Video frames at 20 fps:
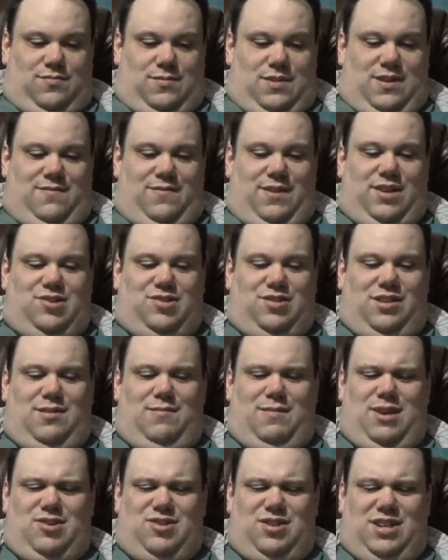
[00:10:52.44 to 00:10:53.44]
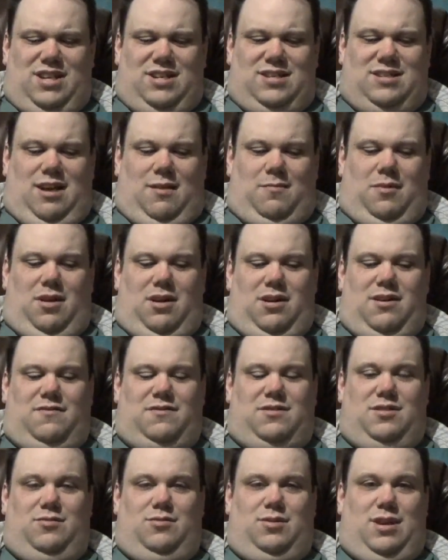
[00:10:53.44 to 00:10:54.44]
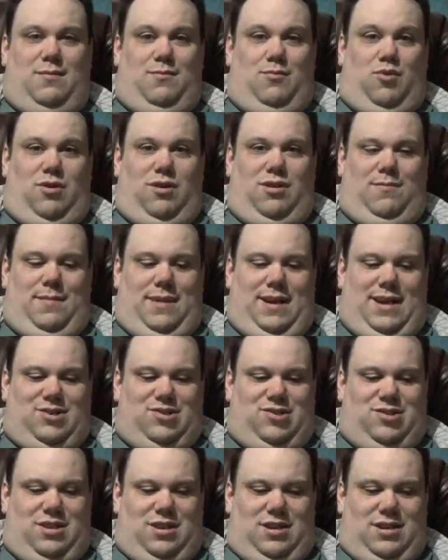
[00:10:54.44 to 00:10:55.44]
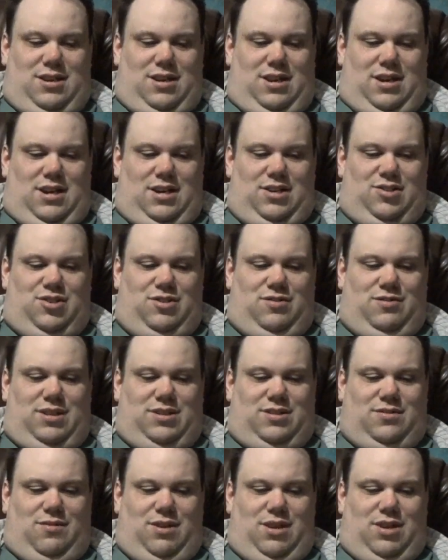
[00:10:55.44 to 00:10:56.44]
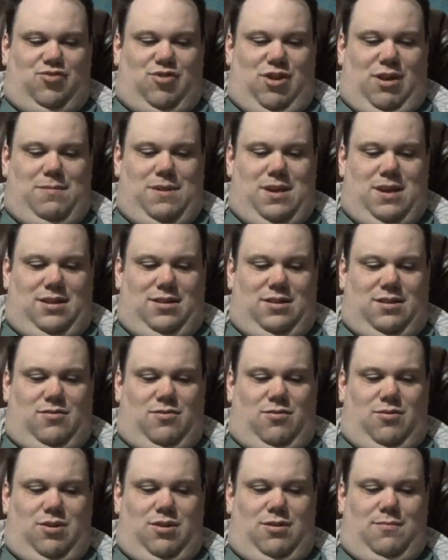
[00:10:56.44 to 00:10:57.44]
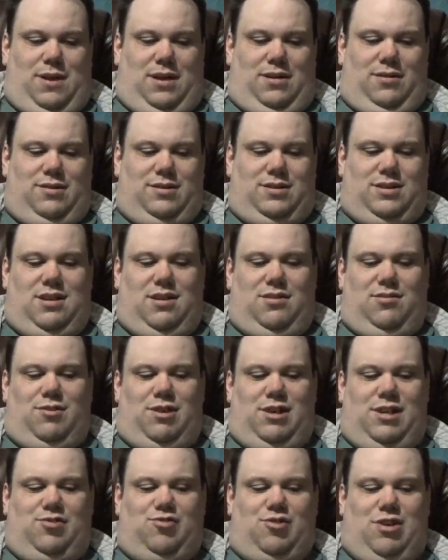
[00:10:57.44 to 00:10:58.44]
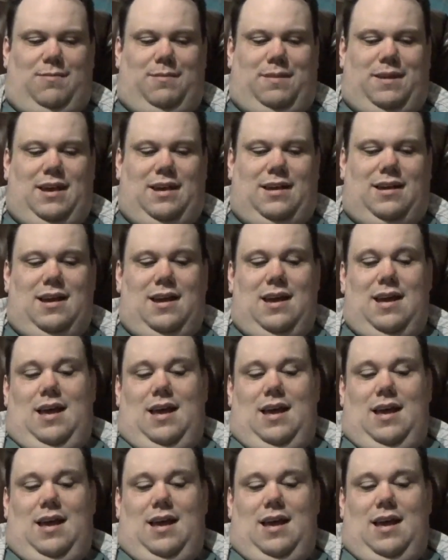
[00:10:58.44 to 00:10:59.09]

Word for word: Eventually they managed to get stopped long enough to get more of the match done. Joe hits a running dropkick in the corner. Balor hits another running dropkick.